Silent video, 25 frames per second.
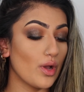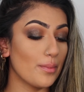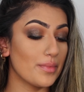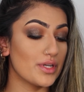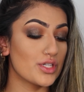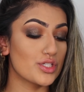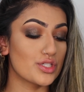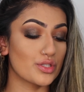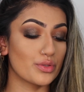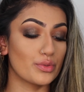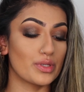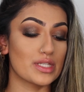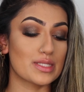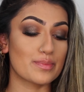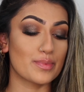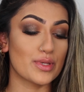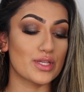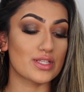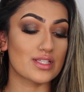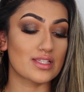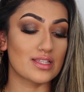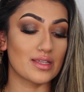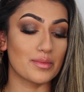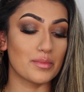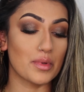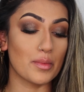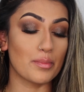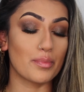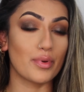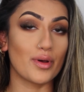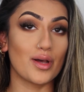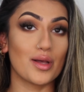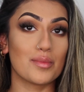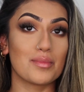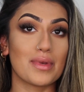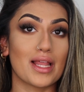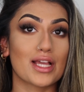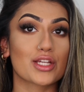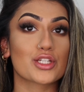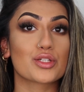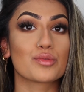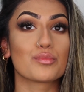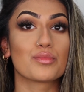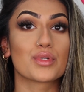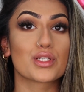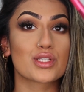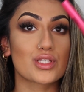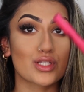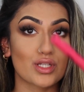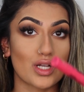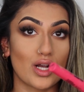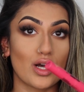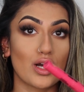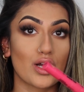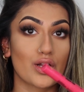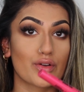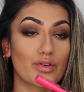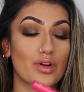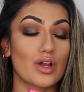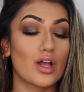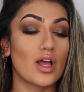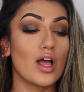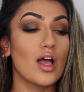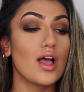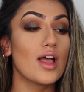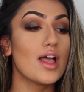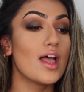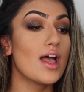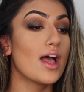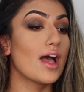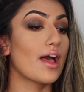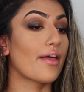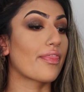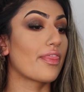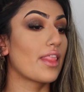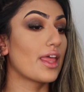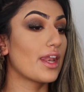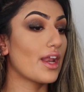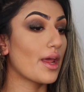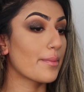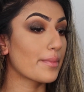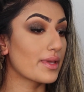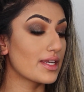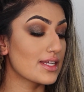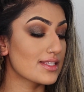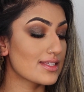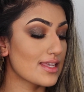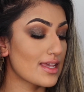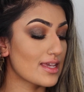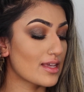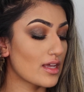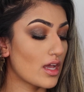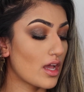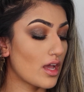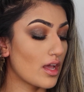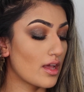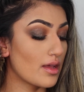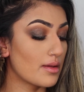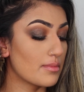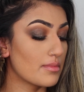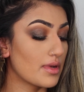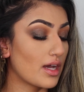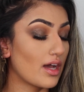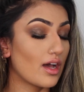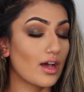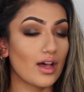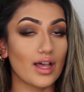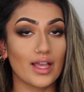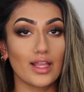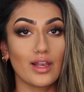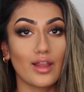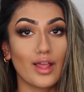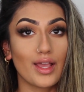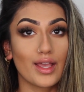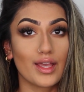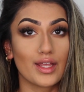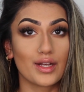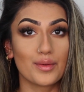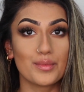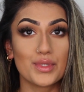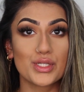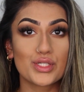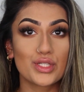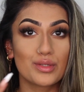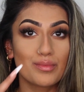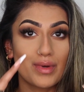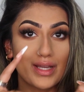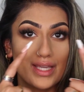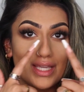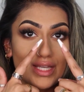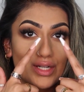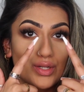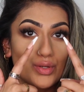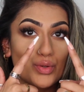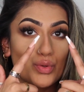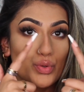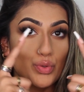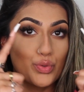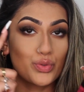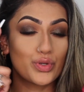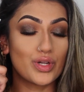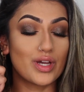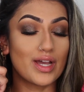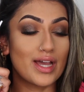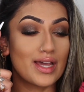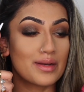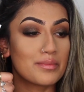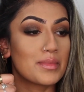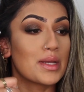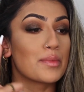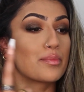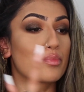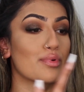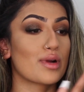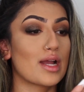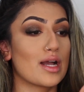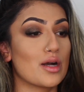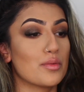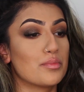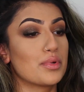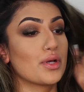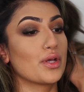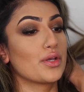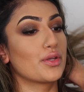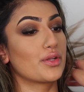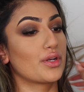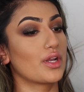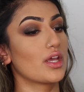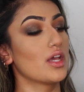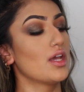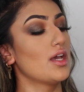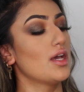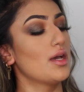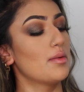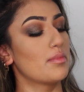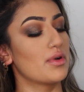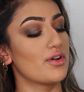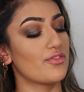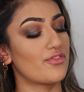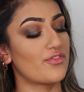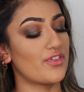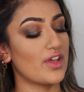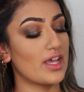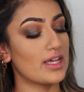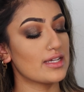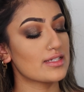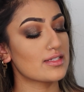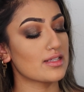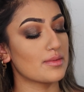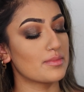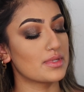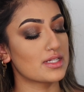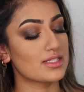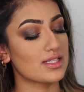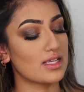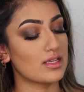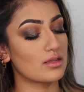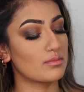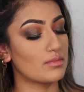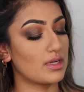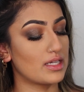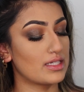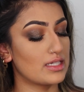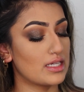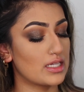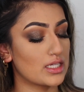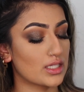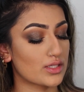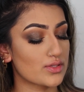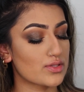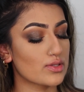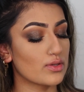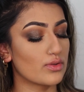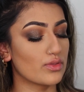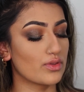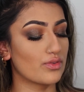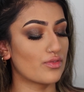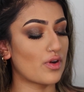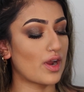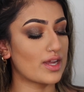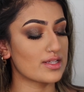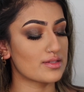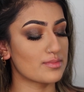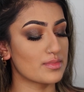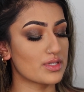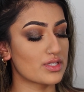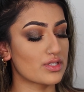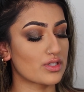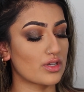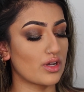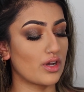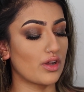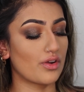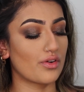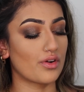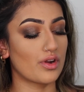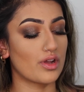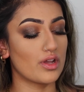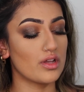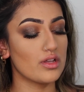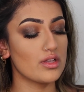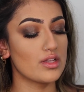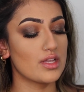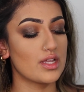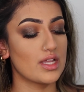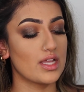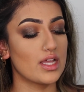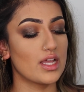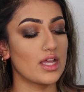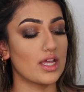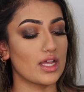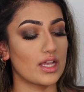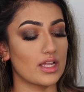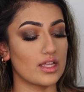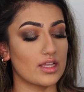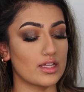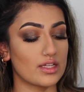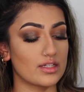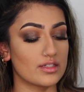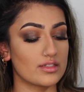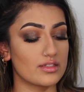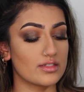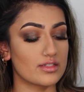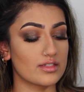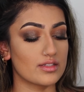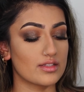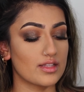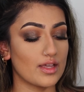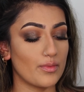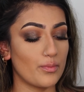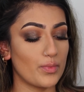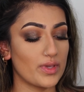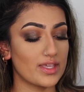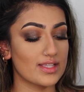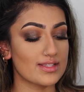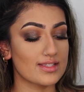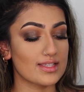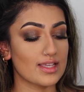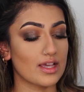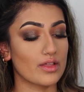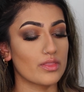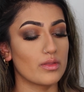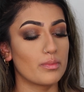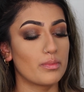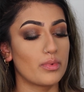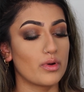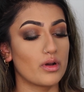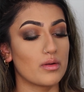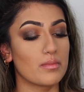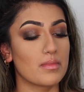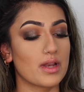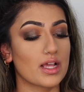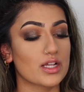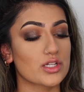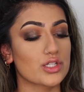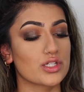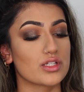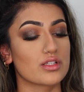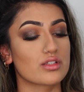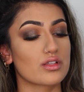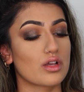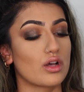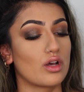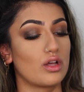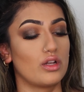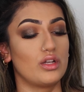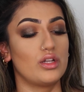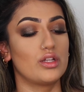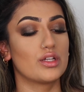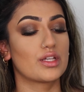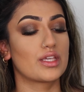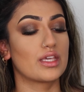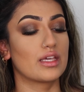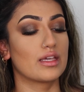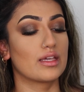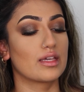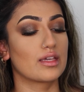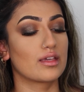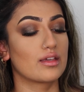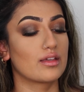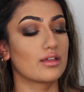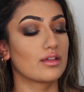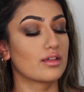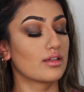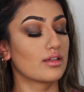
what I'm going to do is put some bottom lash mascara, and then I'm going to take a highlighter and I'm going to do my inner corner and my brow bone. But first I'm going to take my NYX On The Rise mascara, and then we can see how the bottom lashes are looking.